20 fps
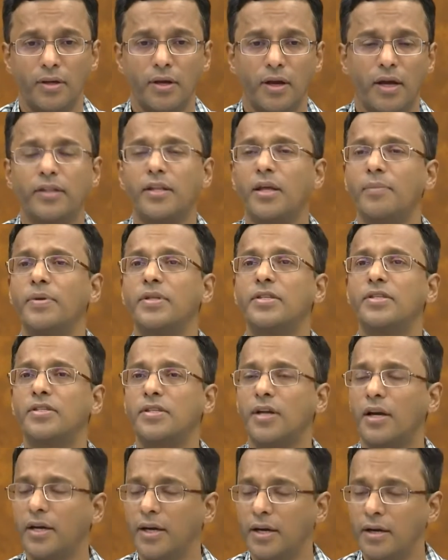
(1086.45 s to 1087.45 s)
and they've been
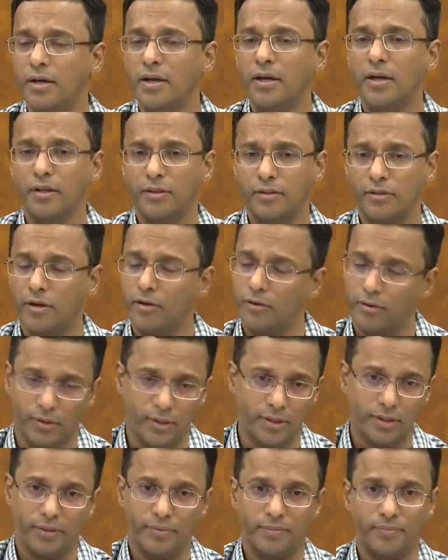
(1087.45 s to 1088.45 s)
studied
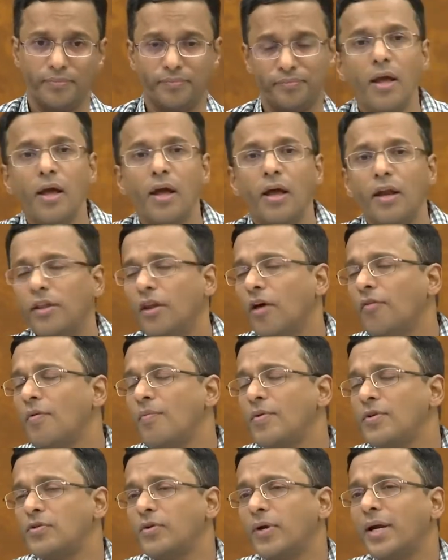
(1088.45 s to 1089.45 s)
thoroughly. Now we
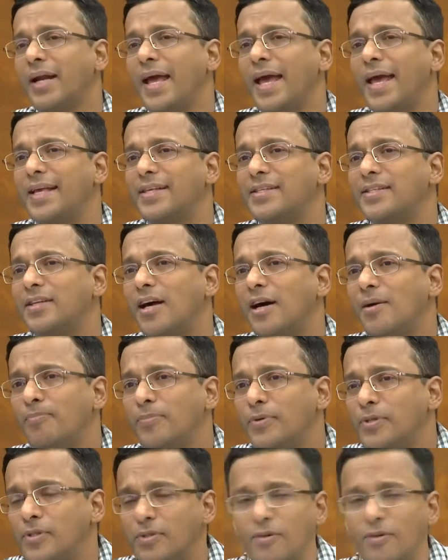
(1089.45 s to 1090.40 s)
must look at examples